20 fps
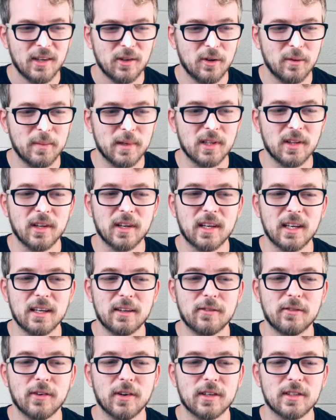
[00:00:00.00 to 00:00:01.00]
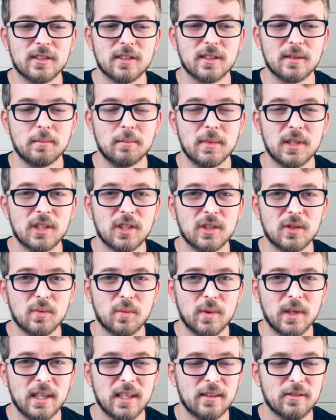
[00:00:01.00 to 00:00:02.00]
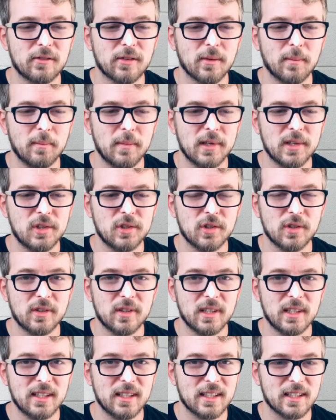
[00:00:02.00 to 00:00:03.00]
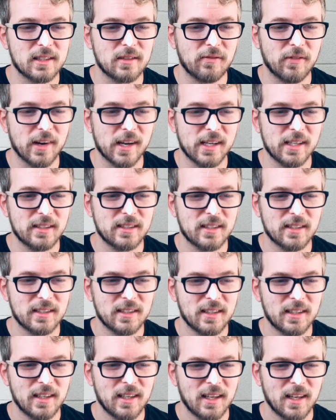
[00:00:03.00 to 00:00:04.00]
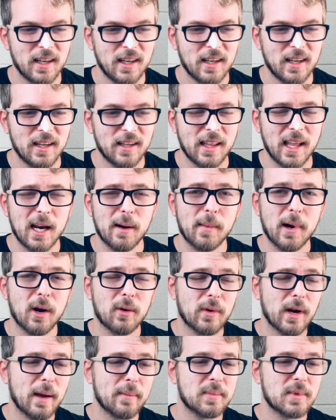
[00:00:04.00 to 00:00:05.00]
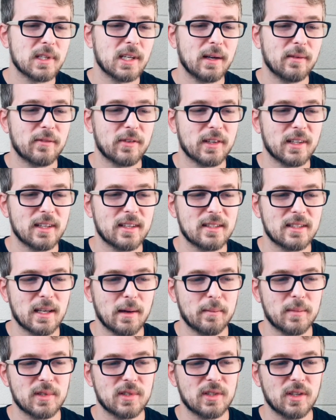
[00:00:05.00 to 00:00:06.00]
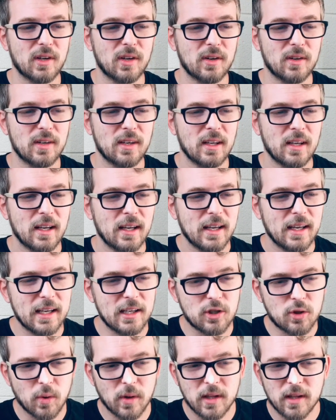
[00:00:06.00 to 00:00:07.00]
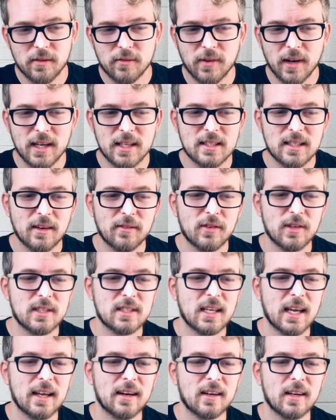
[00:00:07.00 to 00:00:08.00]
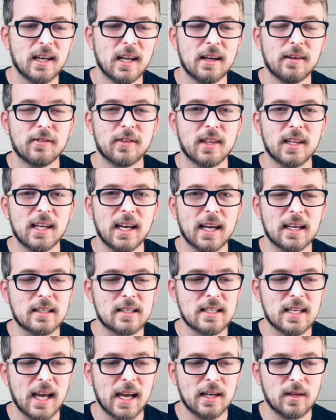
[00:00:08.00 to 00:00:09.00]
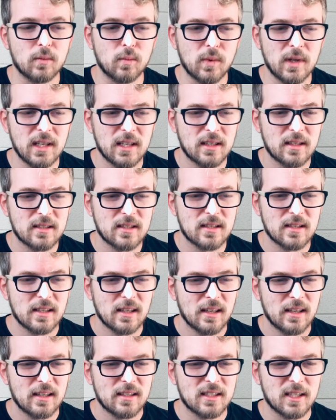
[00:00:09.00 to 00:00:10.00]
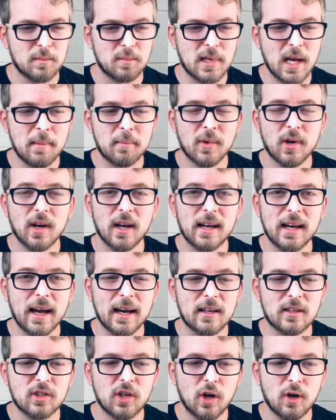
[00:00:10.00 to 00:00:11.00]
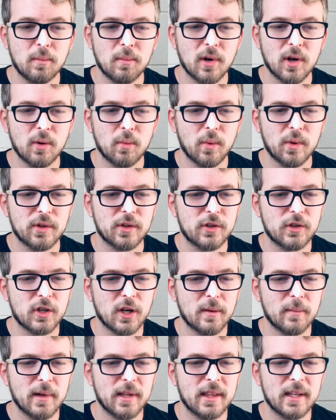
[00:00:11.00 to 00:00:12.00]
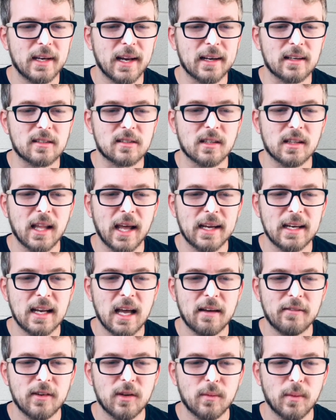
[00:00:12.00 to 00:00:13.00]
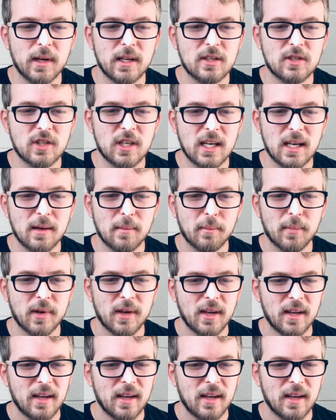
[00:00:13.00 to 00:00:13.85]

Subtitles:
We'll be looking for a submission win from Mitchell in this fight. That about wraps it up for this episode. Enjoy the fights every Saturday for the next 9 weeks. September and October will determine the next light heavyweight champ,